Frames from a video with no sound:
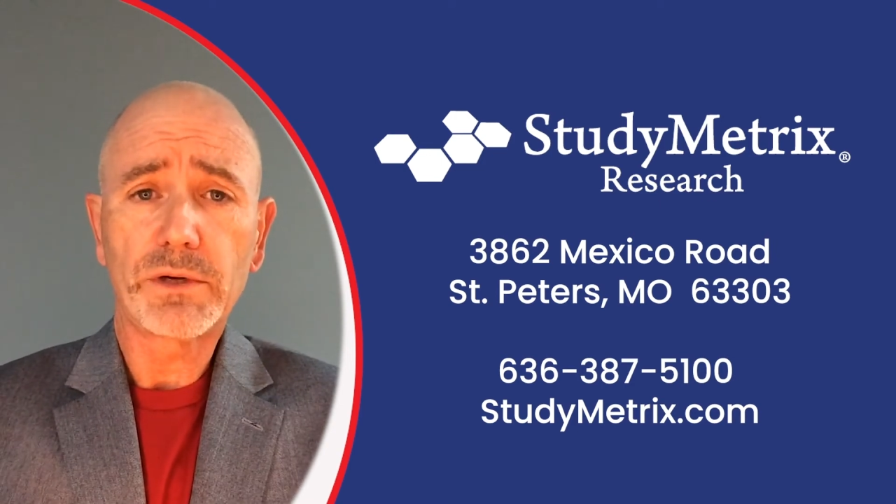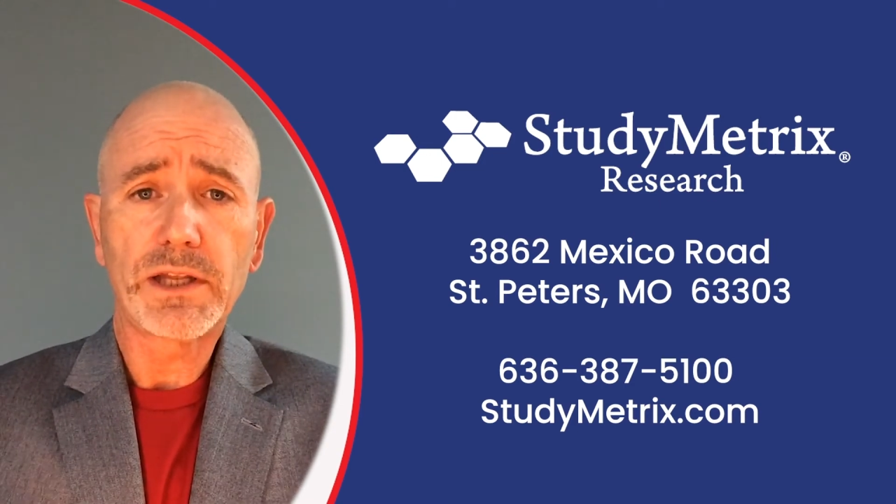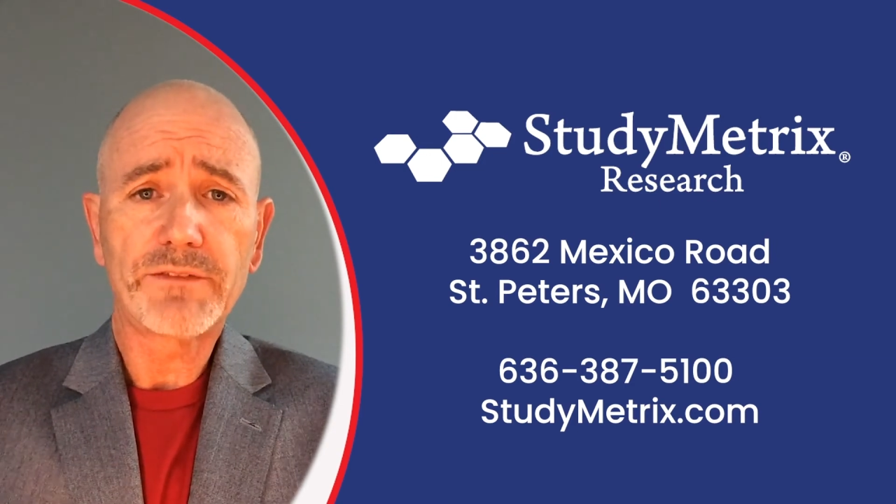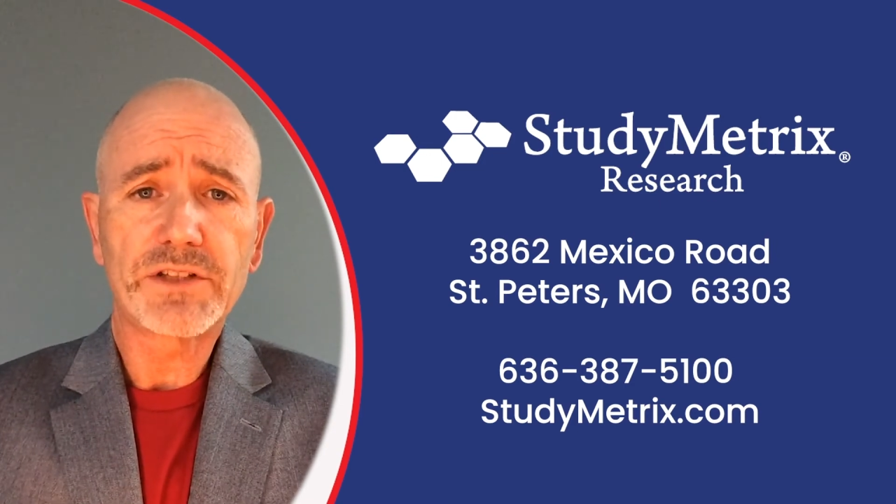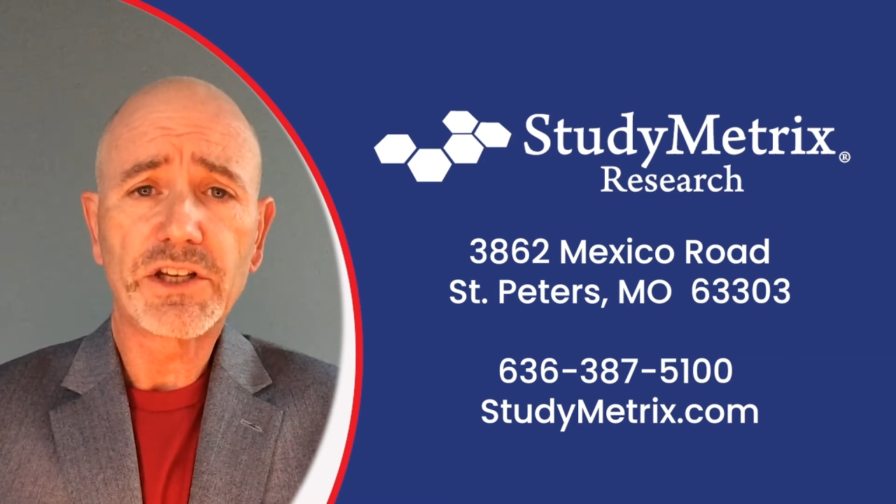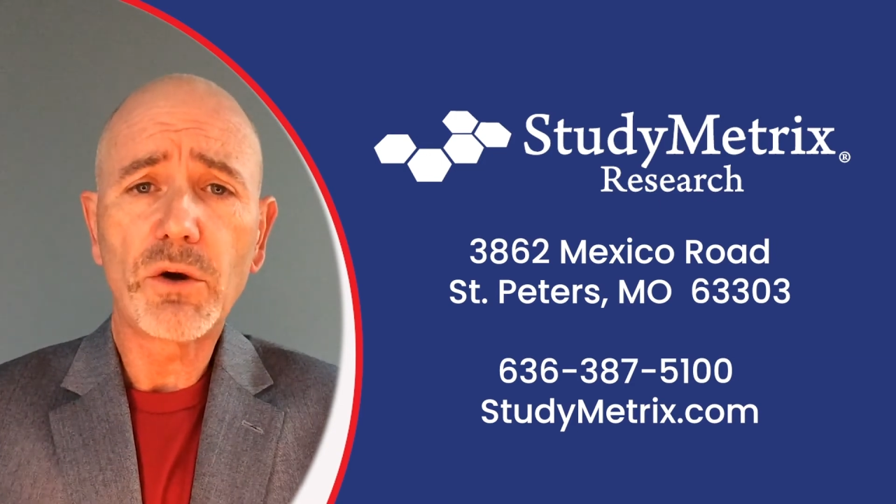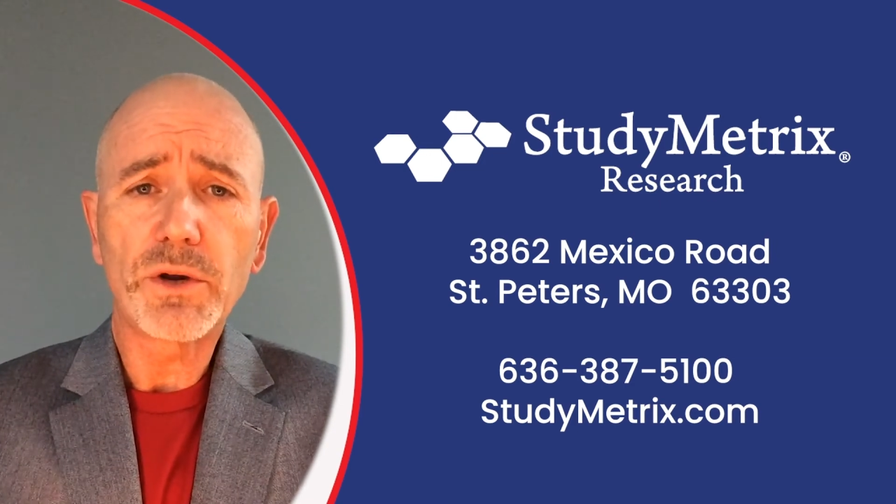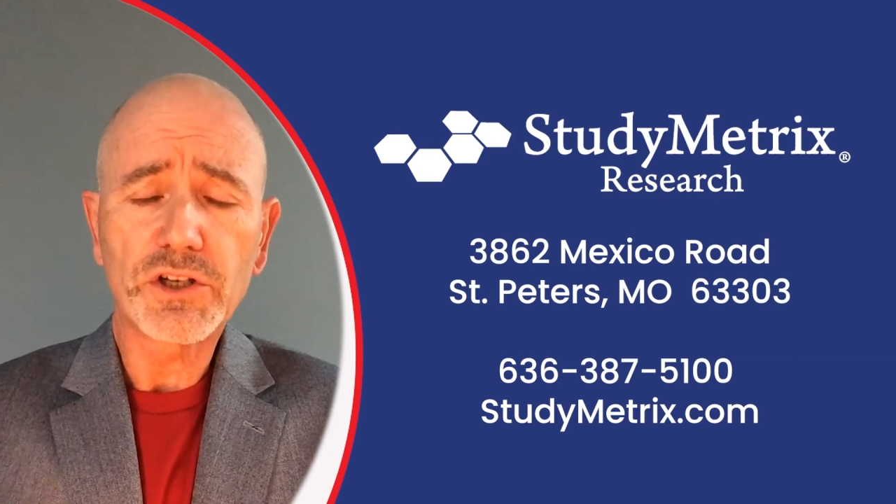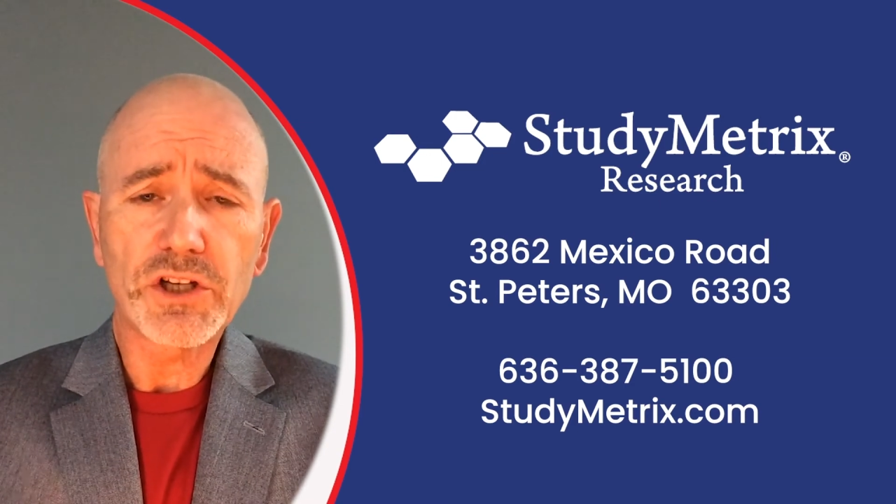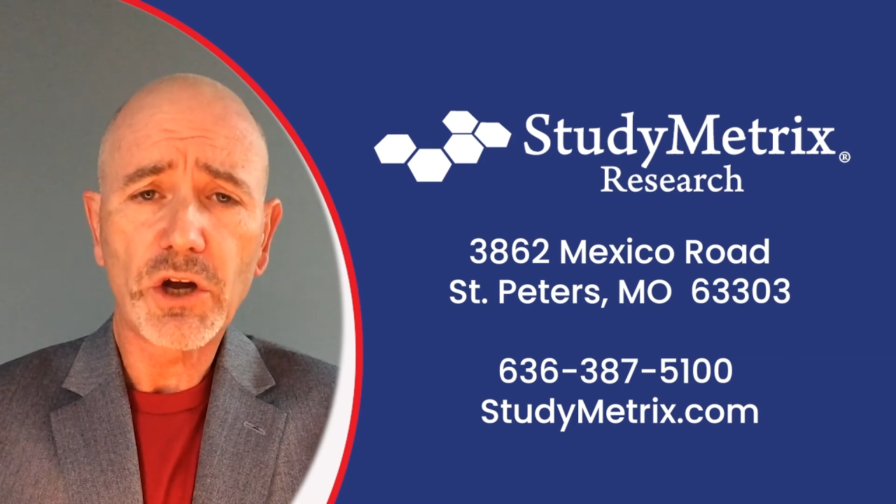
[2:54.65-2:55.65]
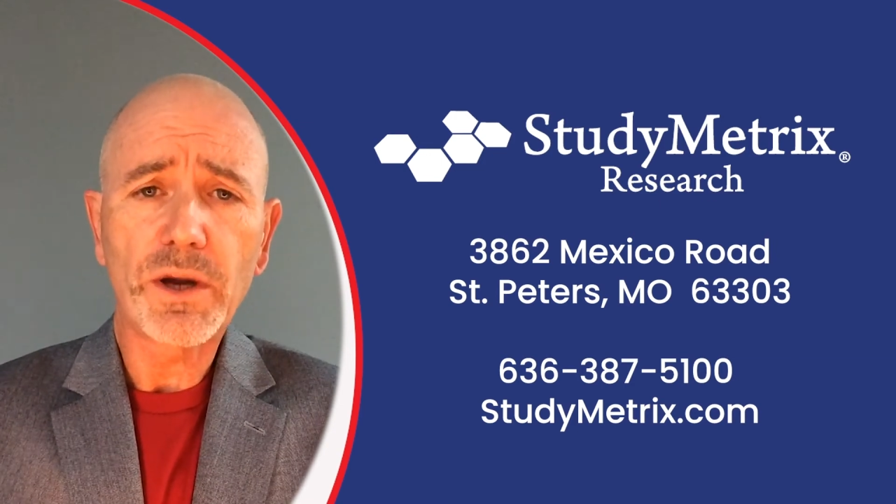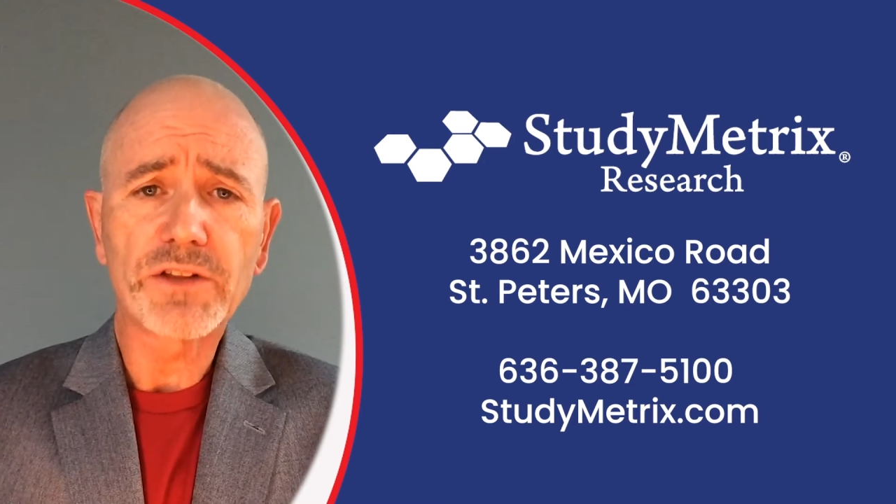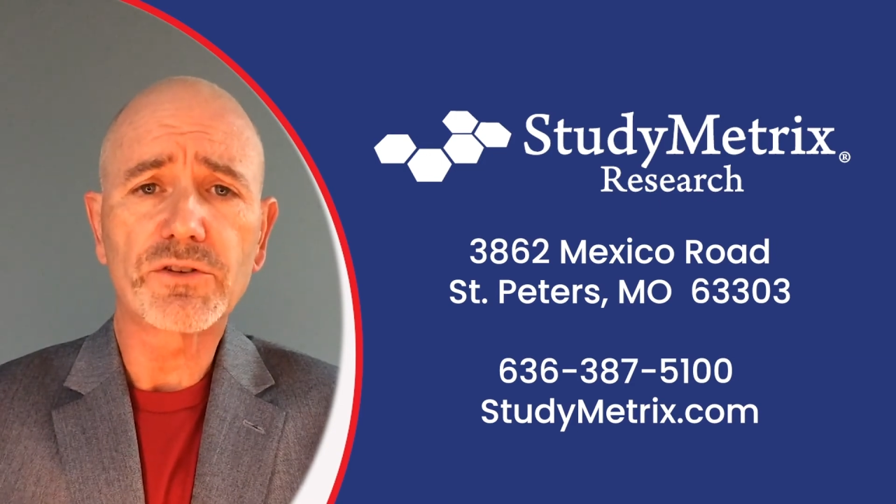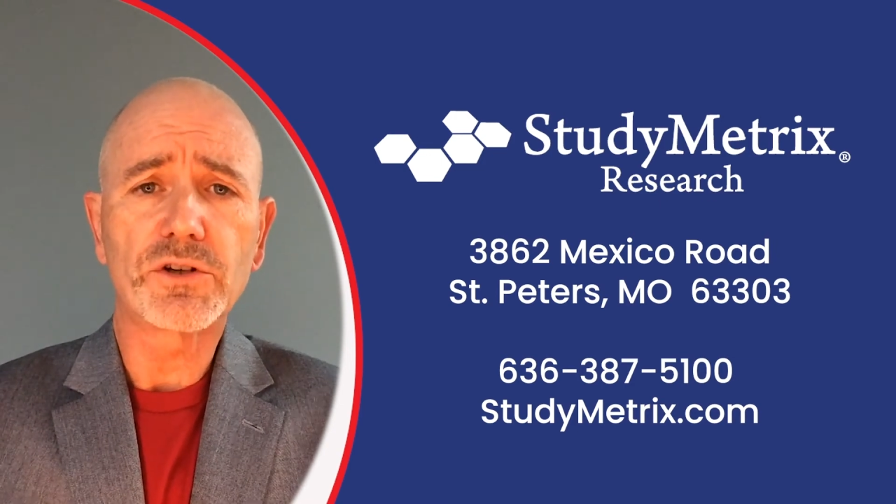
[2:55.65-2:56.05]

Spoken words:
We'd love to know what you're going